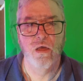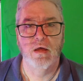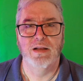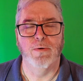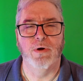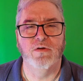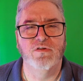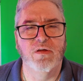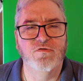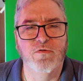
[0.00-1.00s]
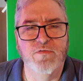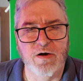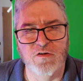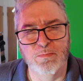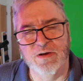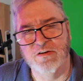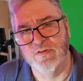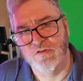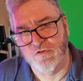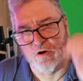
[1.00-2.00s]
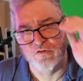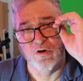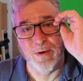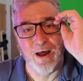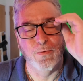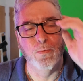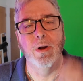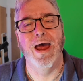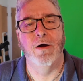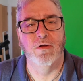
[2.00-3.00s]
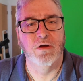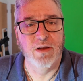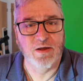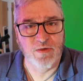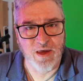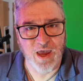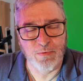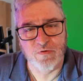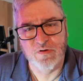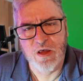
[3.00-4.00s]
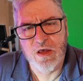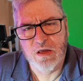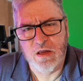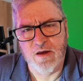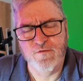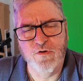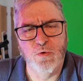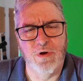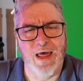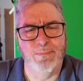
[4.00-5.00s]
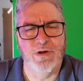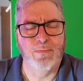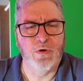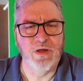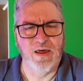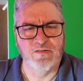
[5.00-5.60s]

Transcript: Now it also gives you various bits of instruction about how to connect the cables. If your laptop only has a